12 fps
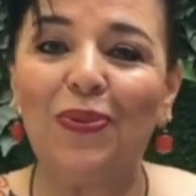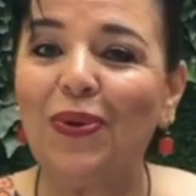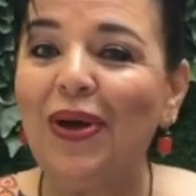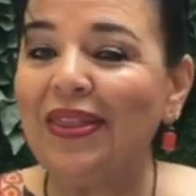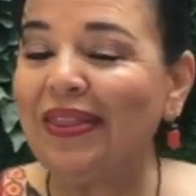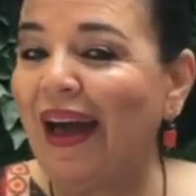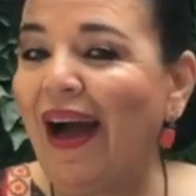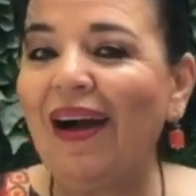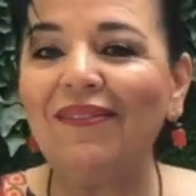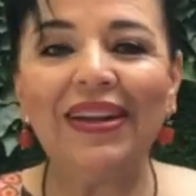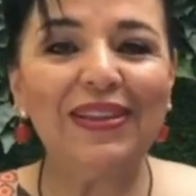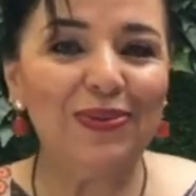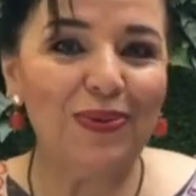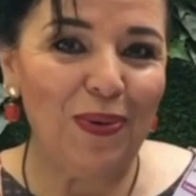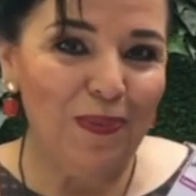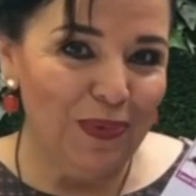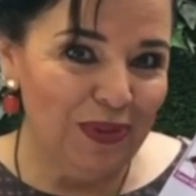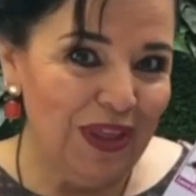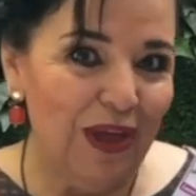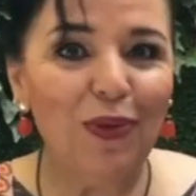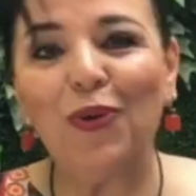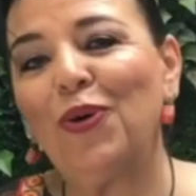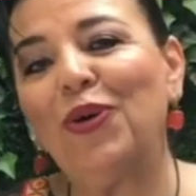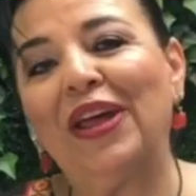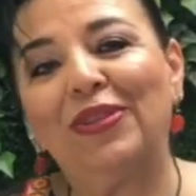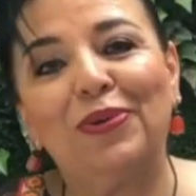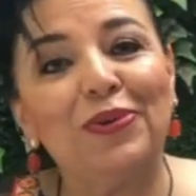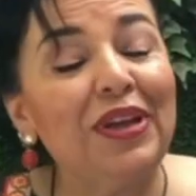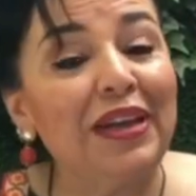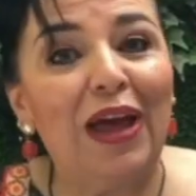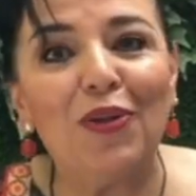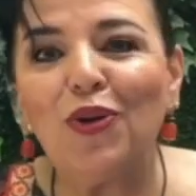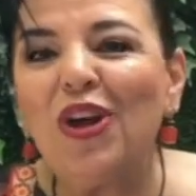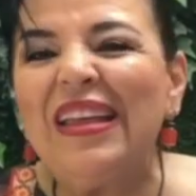all the different numbers and all the different volumes